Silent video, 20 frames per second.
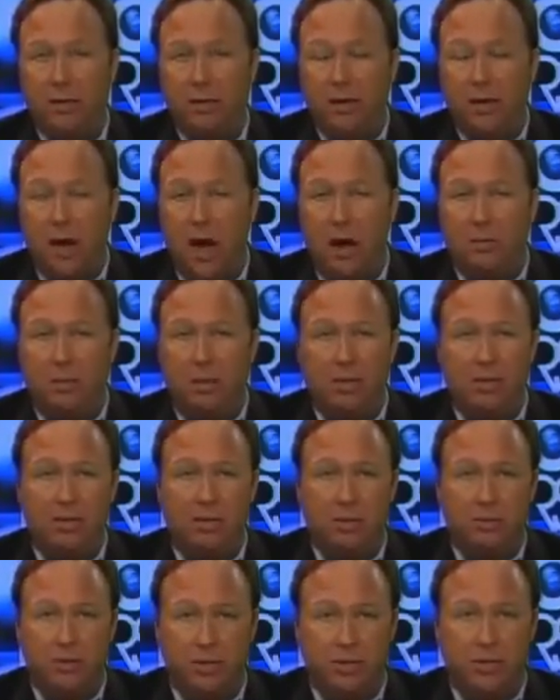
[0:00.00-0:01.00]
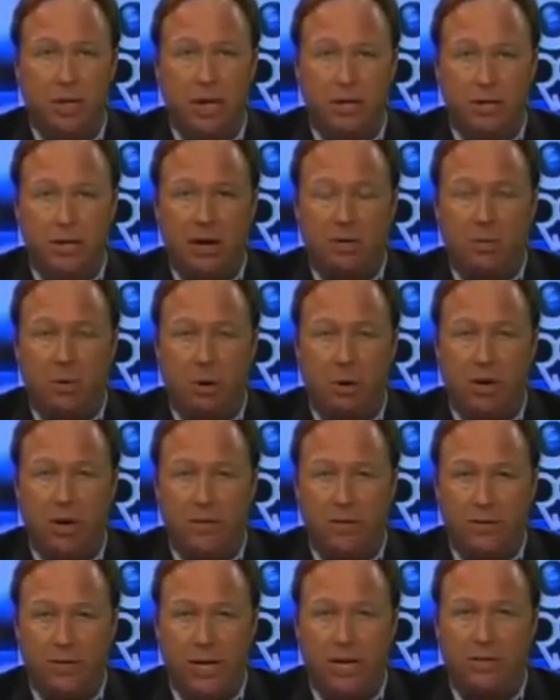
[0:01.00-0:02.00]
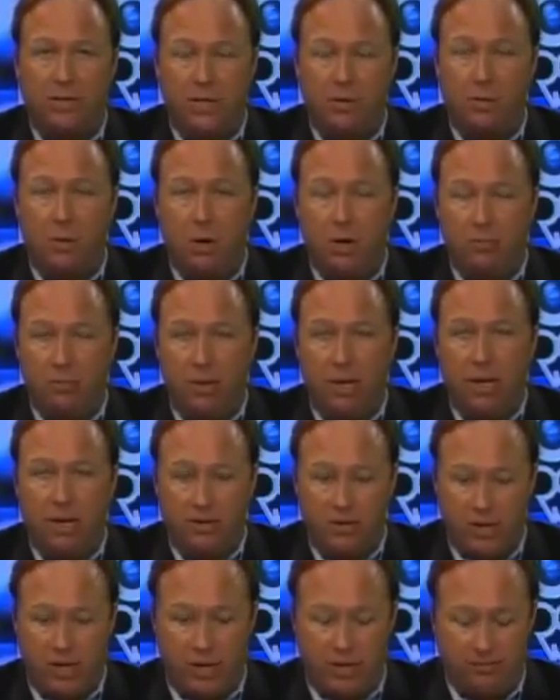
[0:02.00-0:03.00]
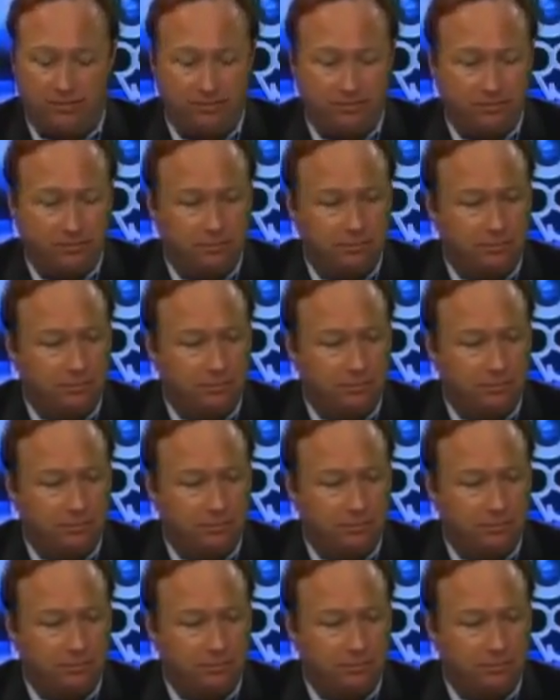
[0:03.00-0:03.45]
The anomalies are just like they were in other states he won but got cheated.